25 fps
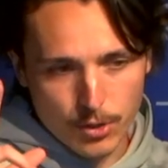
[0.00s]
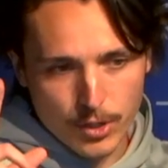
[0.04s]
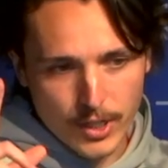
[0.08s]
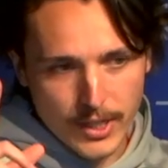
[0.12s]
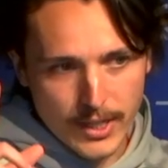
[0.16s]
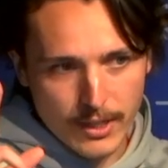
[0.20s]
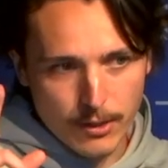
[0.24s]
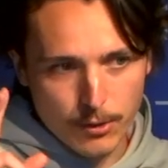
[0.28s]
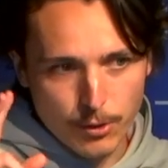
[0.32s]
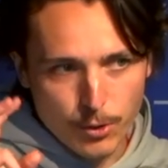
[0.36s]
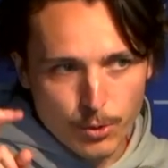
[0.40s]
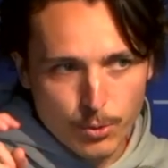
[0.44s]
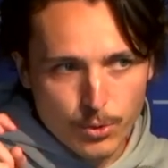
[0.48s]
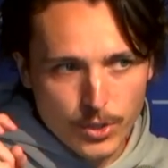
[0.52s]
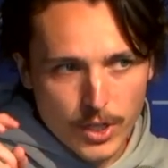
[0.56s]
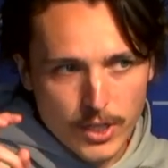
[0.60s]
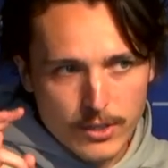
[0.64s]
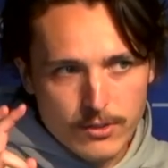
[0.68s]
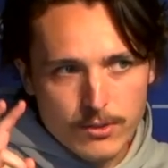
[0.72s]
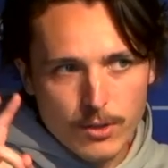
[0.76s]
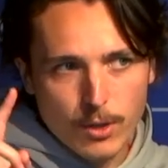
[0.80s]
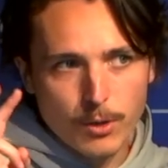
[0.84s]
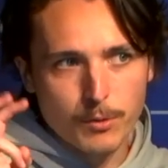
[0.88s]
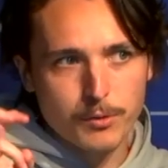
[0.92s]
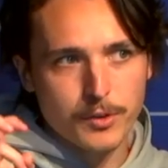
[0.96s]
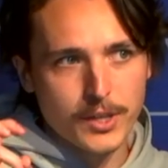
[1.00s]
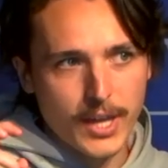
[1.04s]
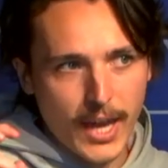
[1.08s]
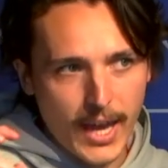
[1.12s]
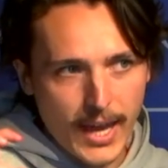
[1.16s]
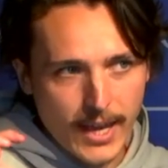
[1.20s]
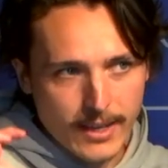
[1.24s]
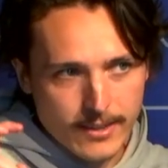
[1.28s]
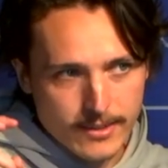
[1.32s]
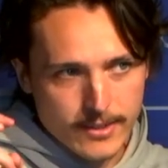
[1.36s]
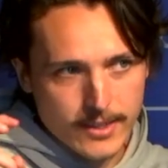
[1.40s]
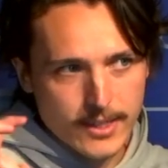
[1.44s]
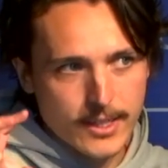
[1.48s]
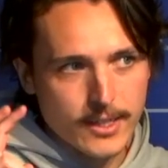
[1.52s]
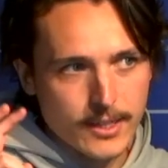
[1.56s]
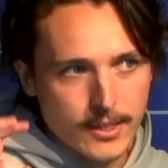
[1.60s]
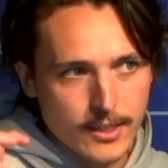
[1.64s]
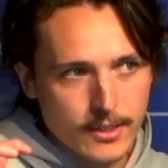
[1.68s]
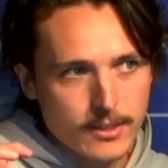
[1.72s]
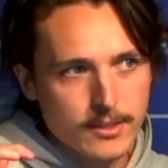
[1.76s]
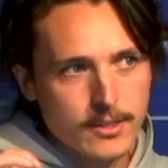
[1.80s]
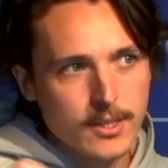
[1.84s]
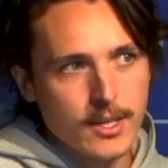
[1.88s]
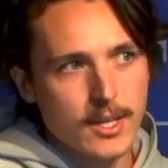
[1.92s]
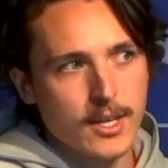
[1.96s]
units of gas in
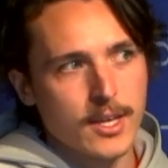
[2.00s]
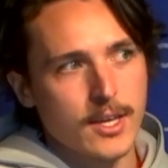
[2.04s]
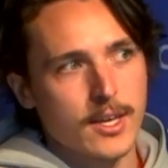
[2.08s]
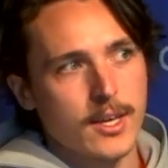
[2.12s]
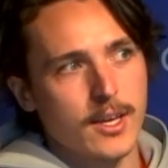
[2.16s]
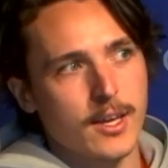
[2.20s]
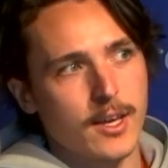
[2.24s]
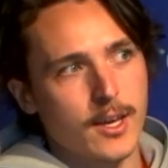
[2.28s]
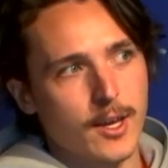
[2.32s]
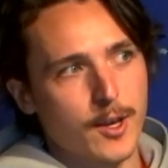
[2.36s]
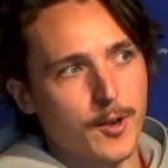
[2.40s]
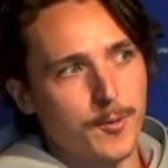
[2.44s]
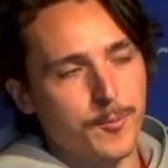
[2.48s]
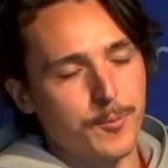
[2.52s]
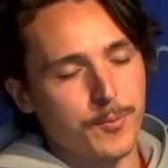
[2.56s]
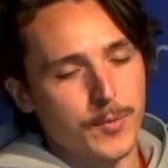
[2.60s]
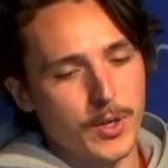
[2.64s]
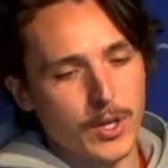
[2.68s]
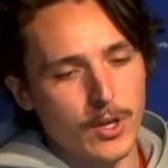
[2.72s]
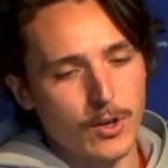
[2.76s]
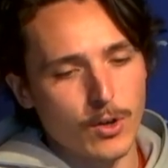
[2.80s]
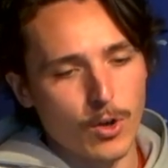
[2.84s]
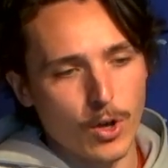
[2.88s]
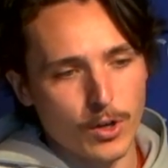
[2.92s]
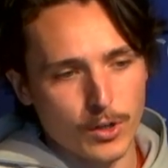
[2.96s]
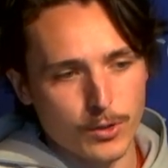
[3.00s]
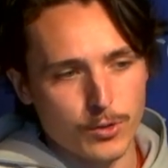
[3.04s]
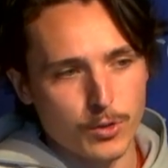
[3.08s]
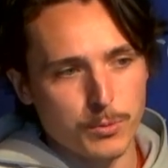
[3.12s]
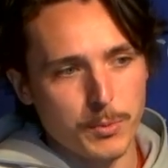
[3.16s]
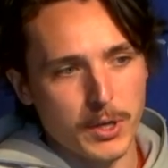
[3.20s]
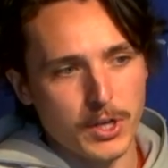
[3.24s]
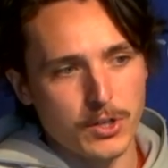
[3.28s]
it in order to make